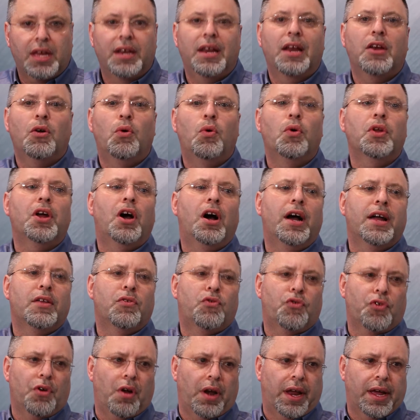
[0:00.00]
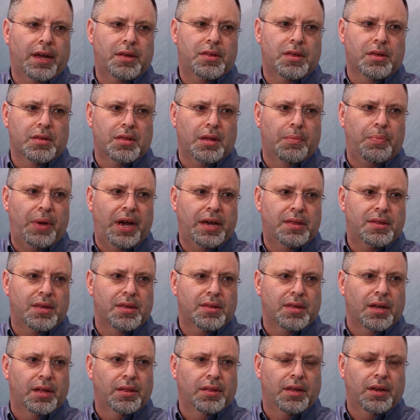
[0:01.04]
and then all the hydraulics as the
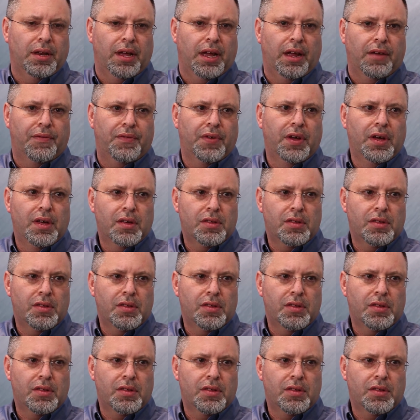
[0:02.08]
basis underneath.